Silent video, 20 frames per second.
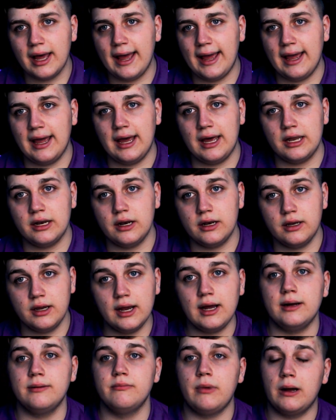And
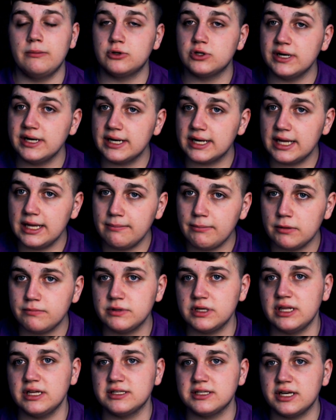yeah, I'm trying to keep up
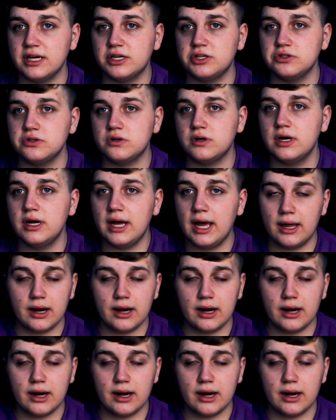to that schedule,